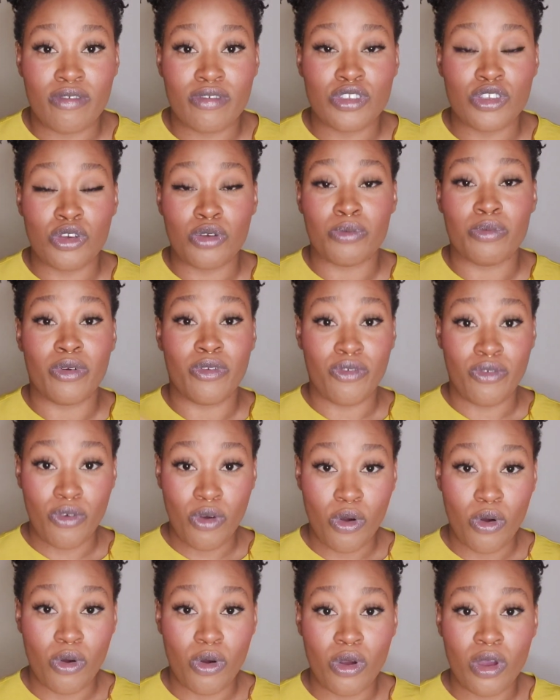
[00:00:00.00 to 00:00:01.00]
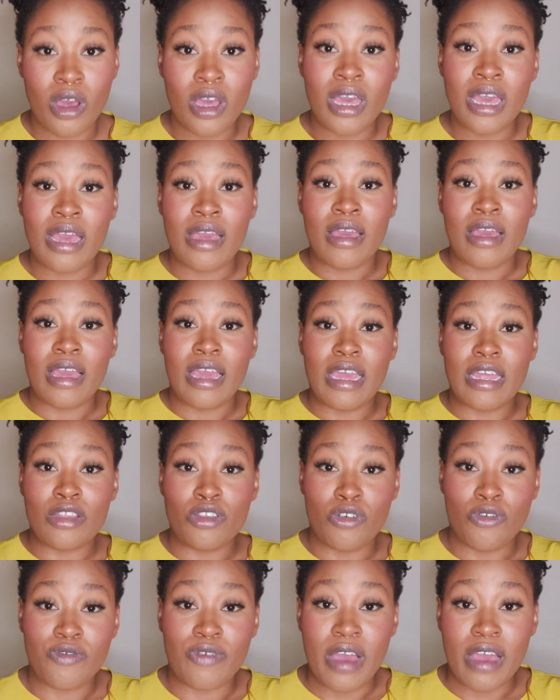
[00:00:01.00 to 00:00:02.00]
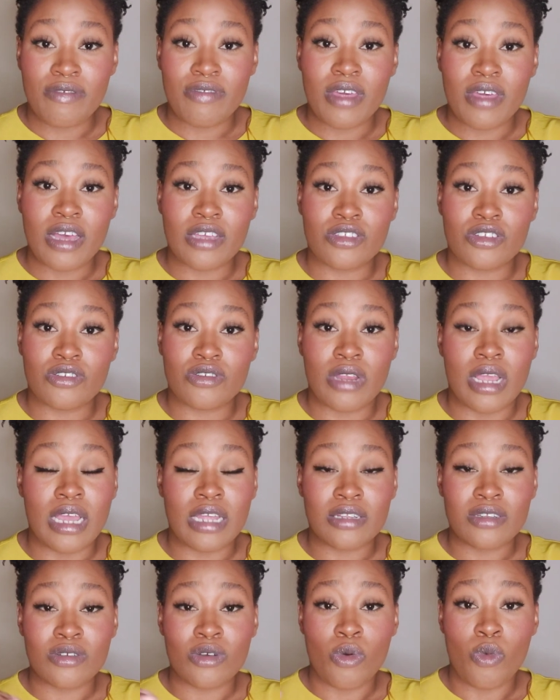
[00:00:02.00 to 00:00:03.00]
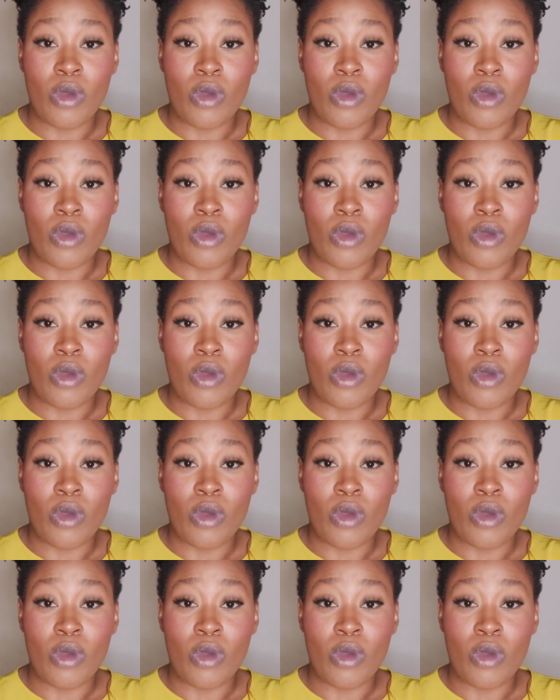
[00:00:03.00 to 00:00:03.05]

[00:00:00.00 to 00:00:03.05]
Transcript: So before, in your 5,000 Rand,